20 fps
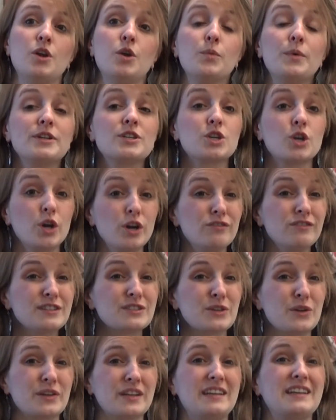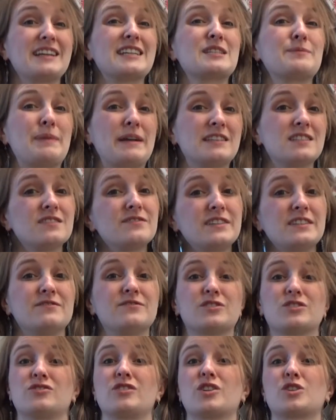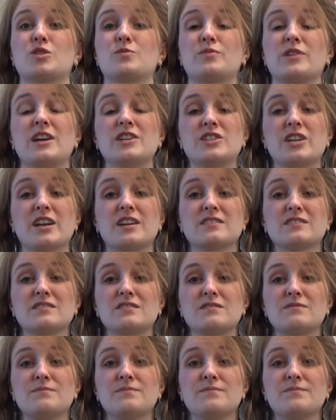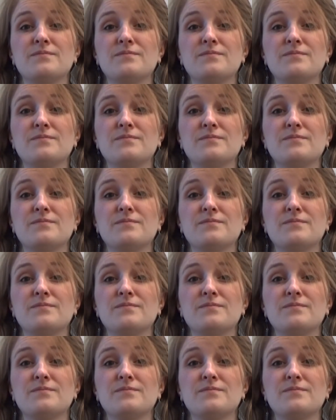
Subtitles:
which could result in expensive infrastructure projects.